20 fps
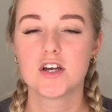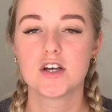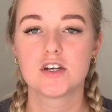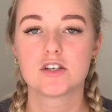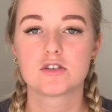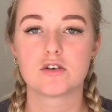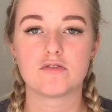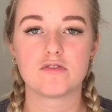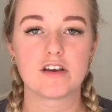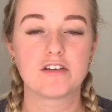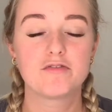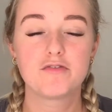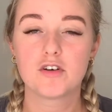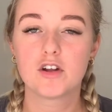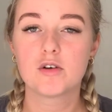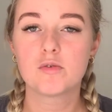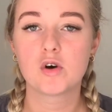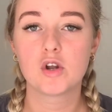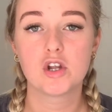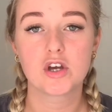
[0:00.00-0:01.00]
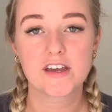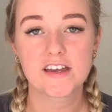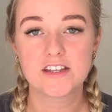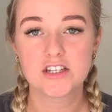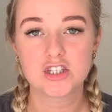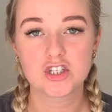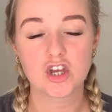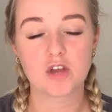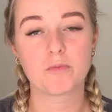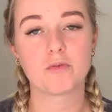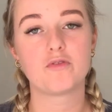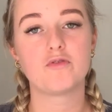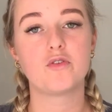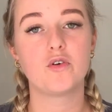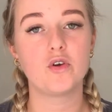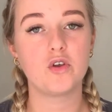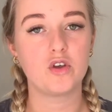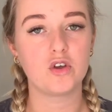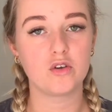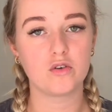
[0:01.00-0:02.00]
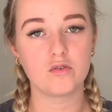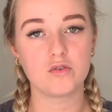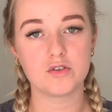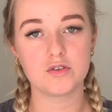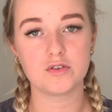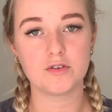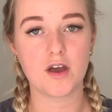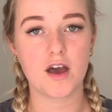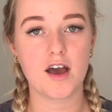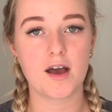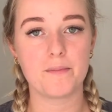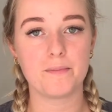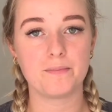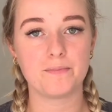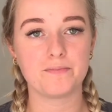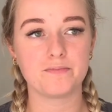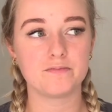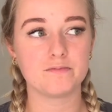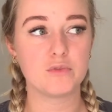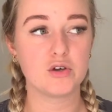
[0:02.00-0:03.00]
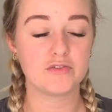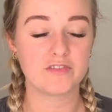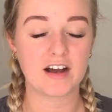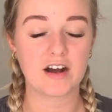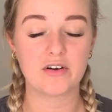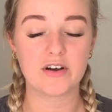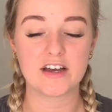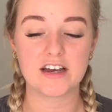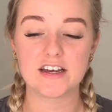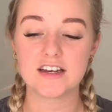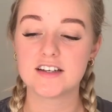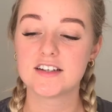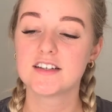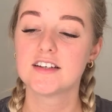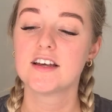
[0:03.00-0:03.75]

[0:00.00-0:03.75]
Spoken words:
sort of like follow or look into before you move out here.